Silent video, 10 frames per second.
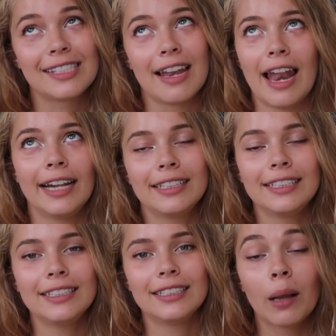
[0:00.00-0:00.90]

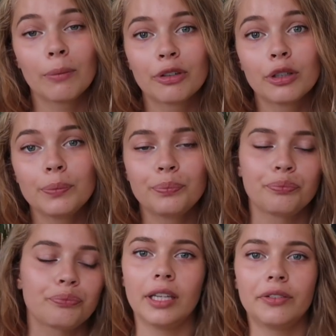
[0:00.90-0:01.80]
slightly helpful.
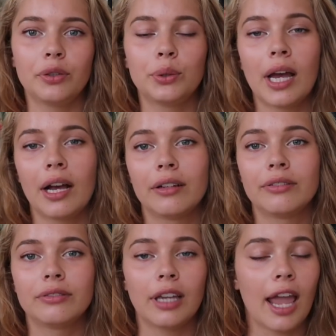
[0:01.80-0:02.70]
If you
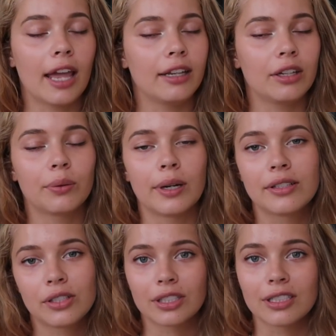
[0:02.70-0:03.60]
have any
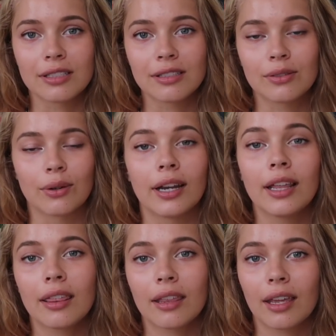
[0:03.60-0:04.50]
questions or
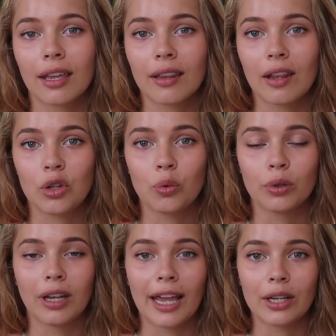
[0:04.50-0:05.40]
anything that you
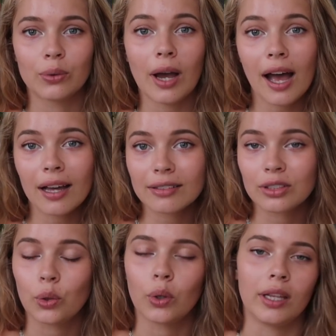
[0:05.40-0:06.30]
would like to
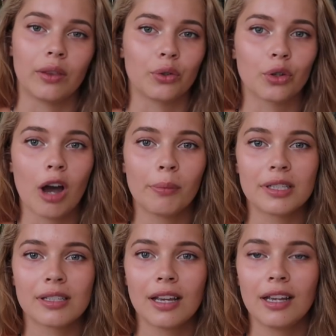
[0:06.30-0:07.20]
ask, you can either
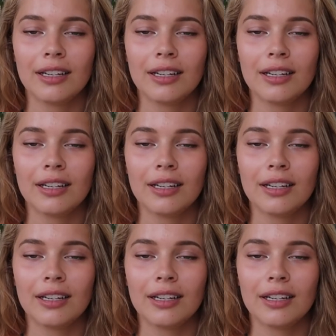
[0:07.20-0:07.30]
comment